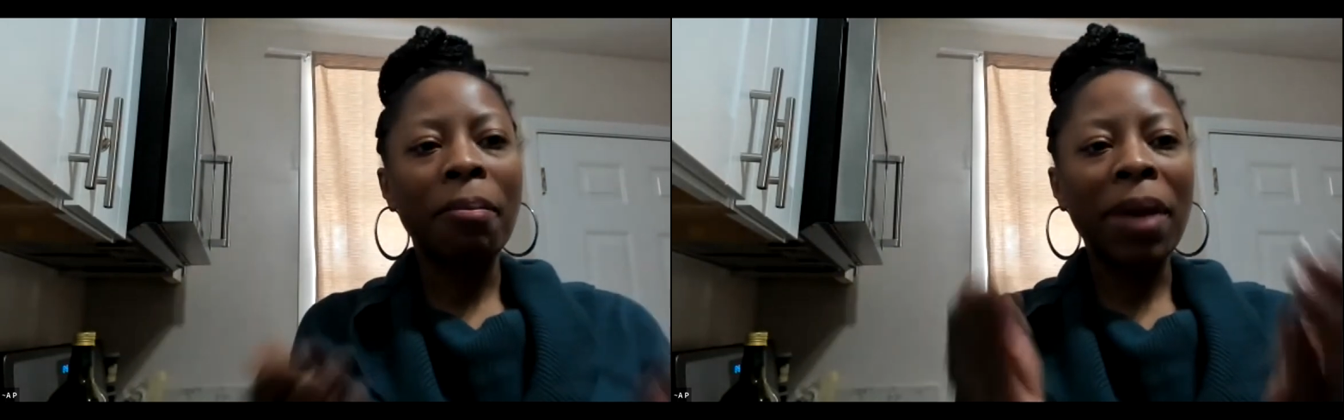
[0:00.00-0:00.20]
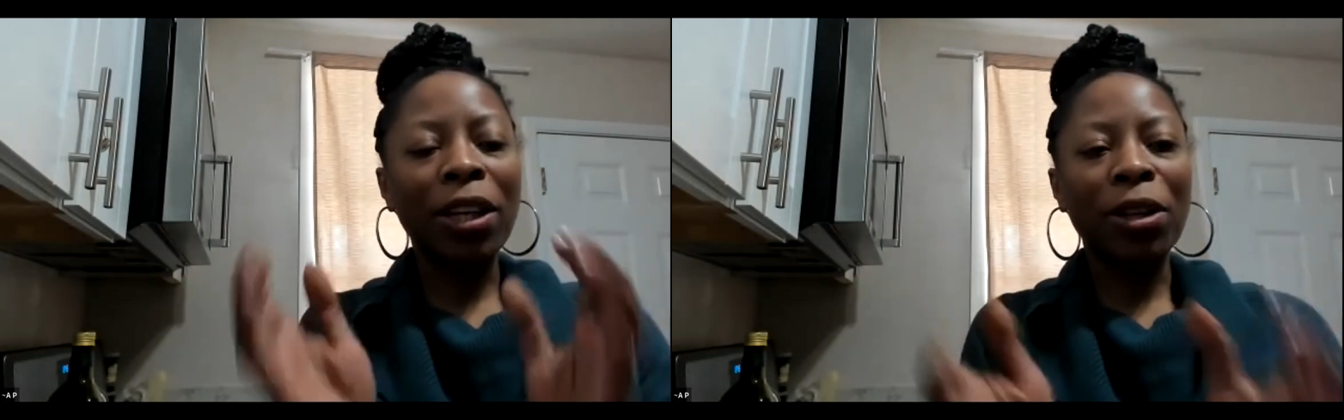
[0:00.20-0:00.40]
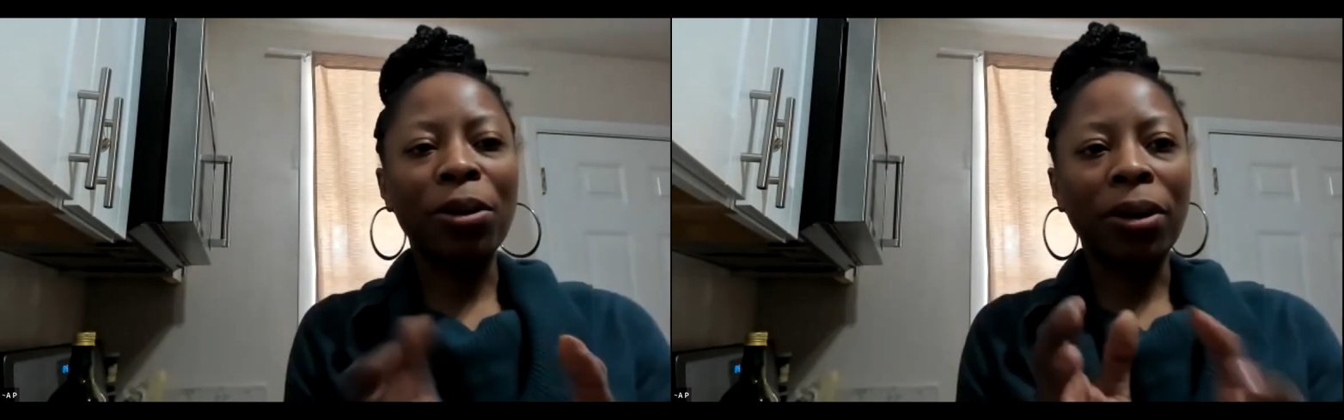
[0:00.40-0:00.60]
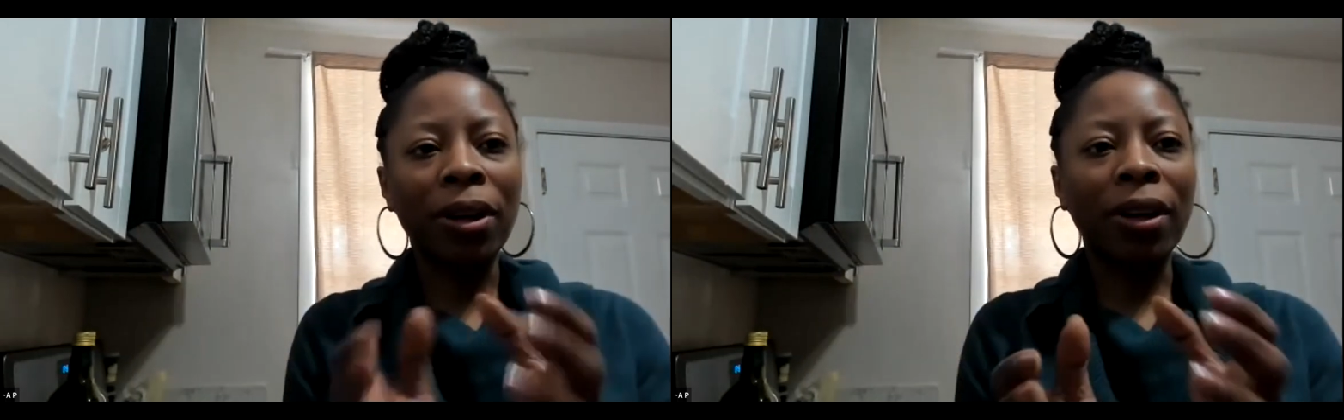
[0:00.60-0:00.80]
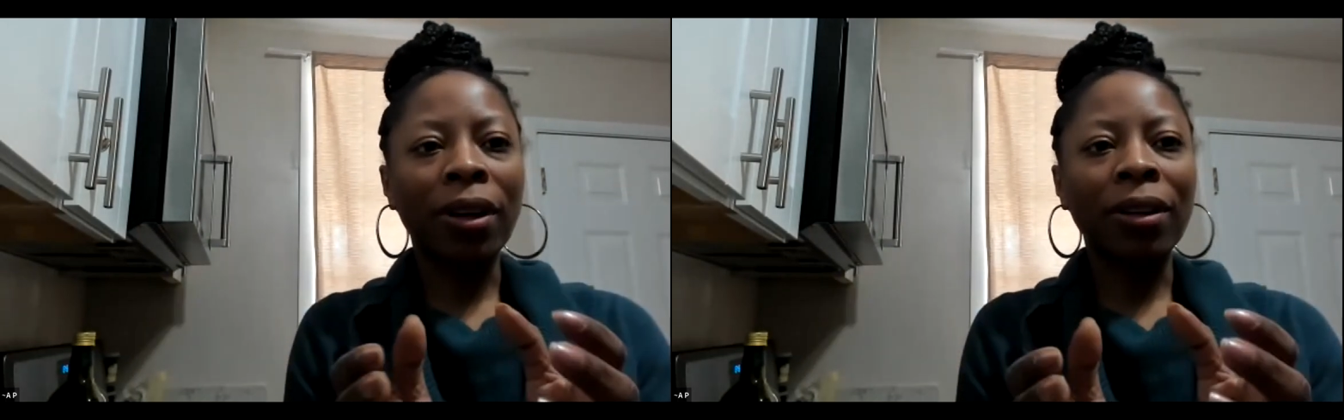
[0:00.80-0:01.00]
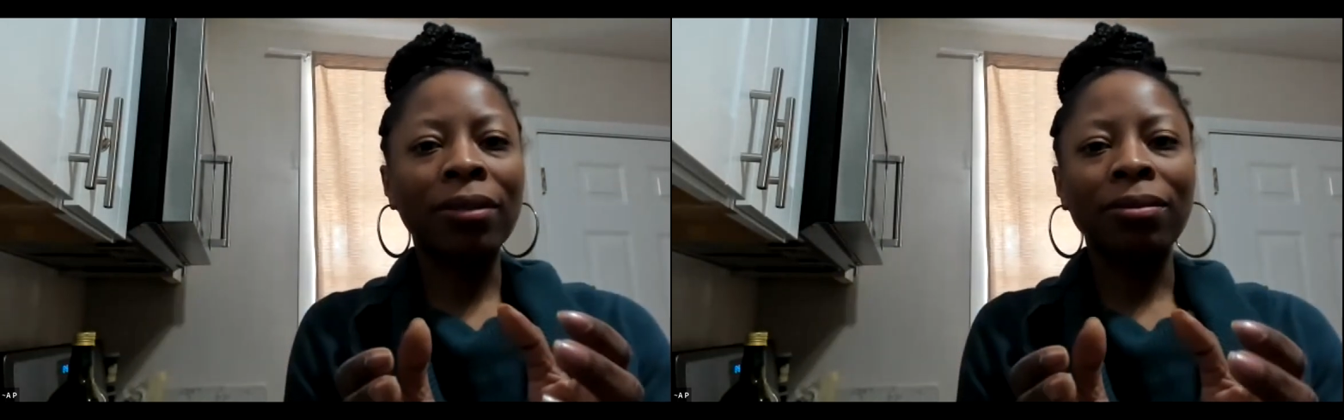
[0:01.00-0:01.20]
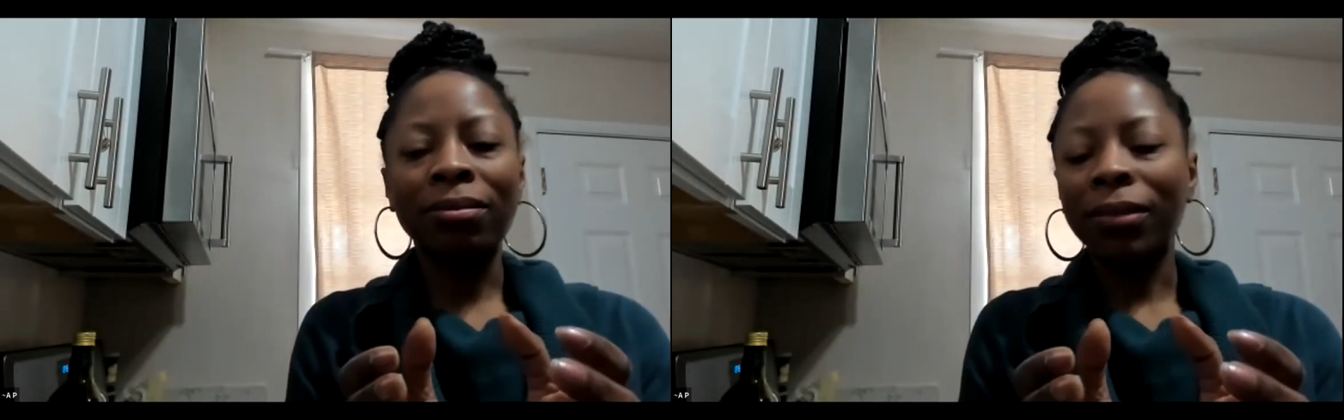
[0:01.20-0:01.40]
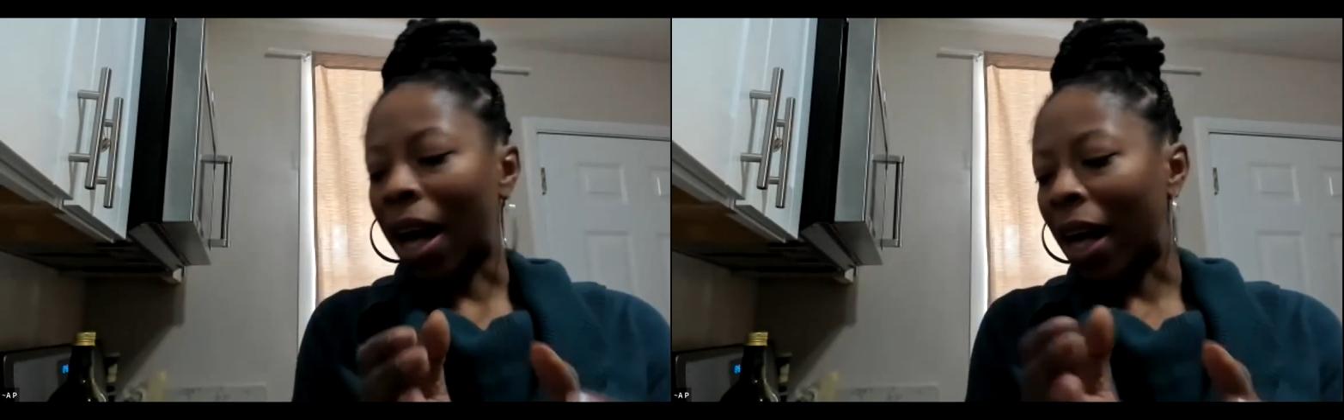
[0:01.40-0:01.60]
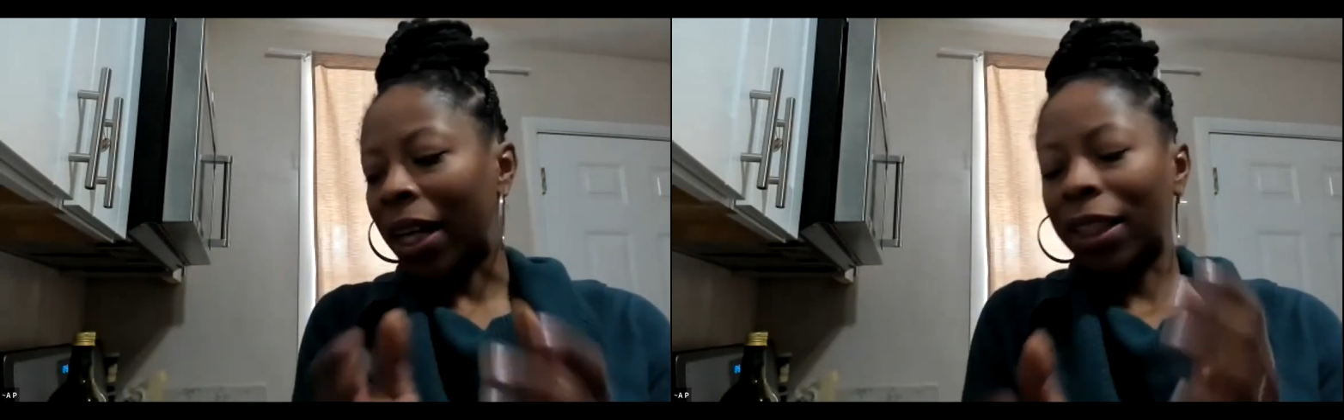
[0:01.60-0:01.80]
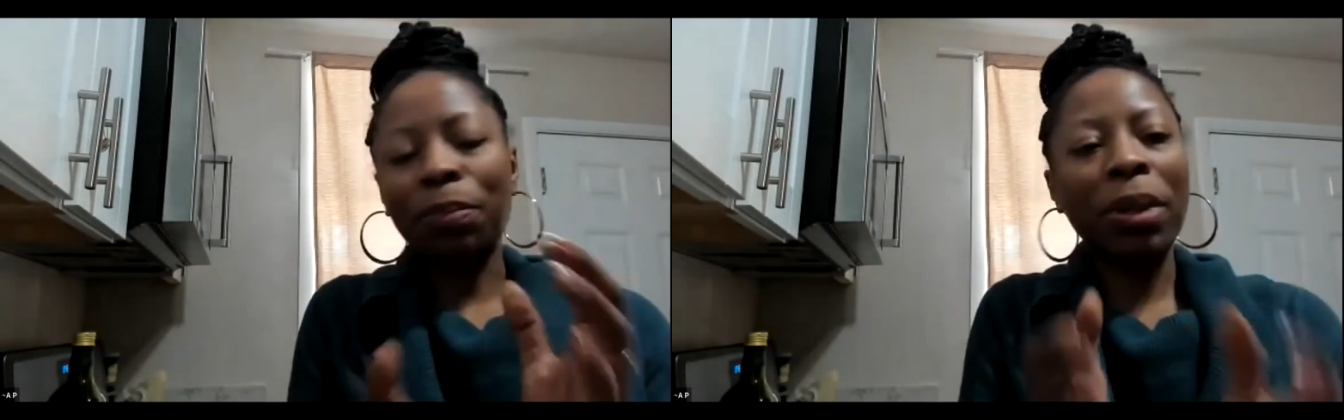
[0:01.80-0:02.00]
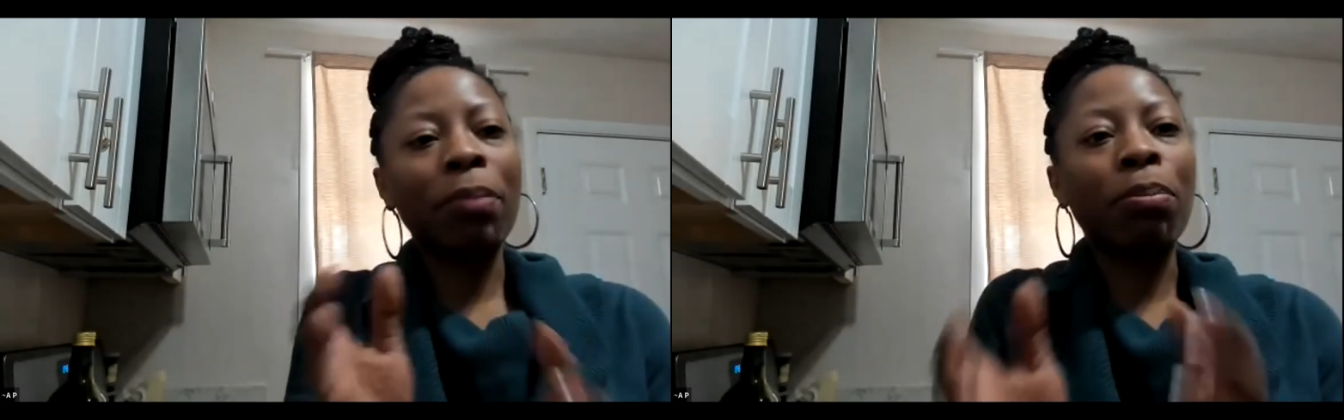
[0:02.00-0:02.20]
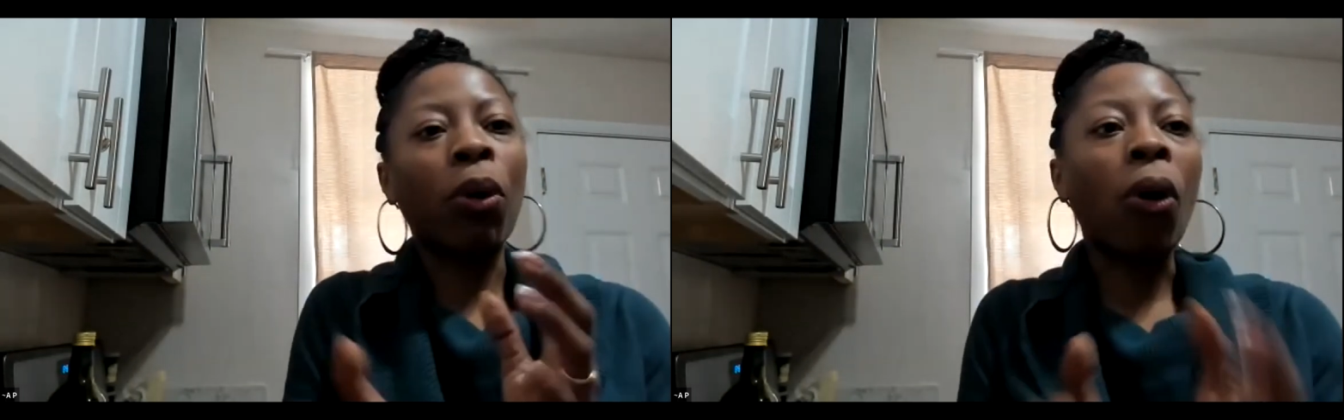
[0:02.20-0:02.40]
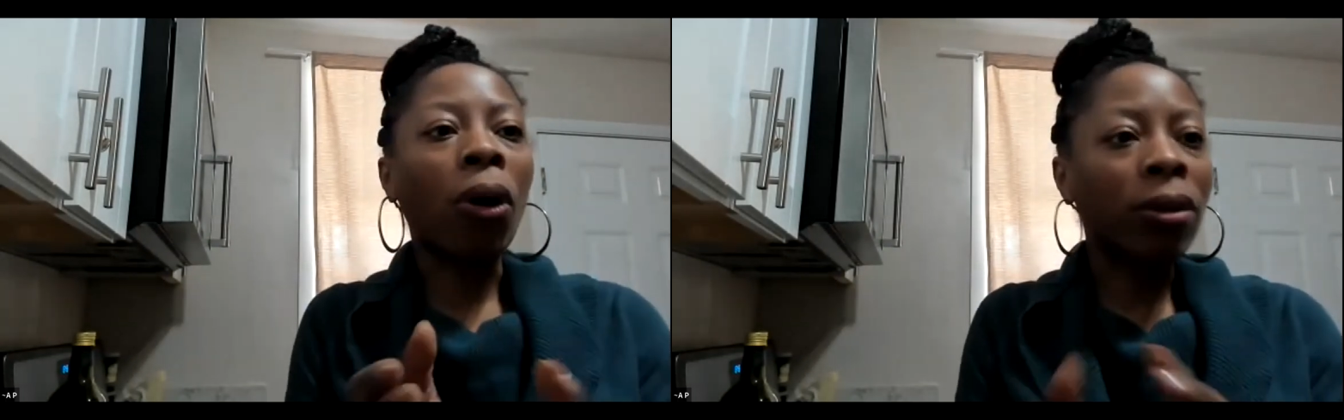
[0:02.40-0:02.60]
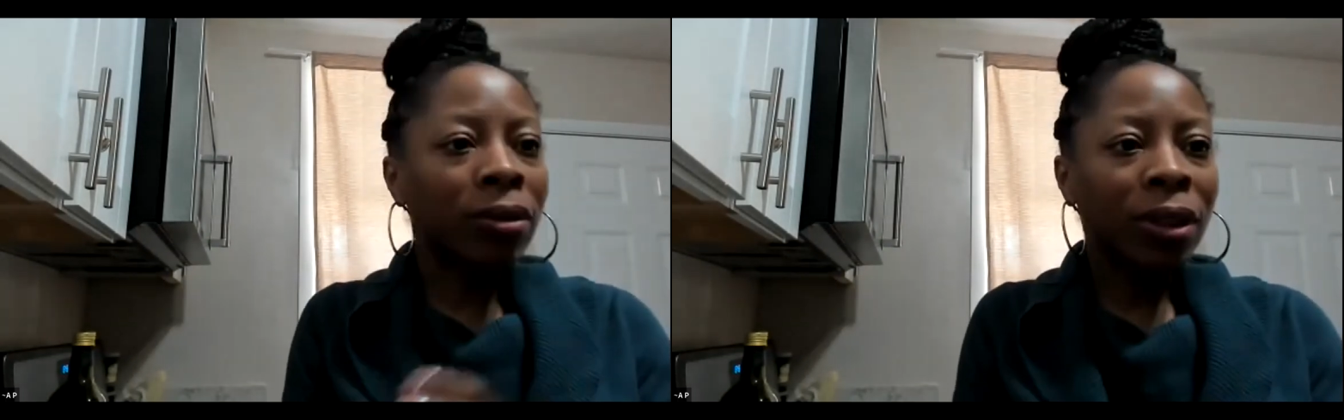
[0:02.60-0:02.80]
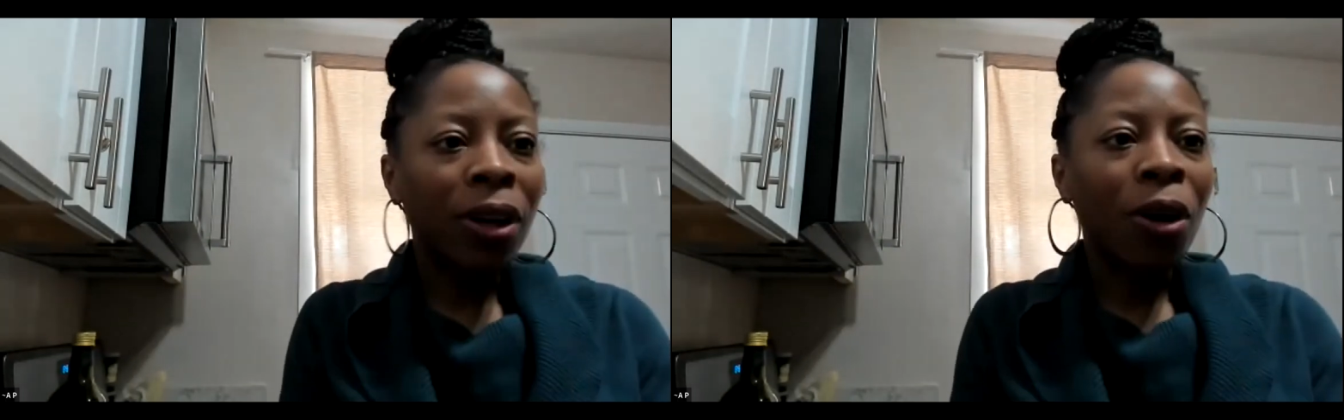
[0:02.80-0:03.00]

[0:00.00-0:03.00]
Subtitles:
make your, I guess, big ball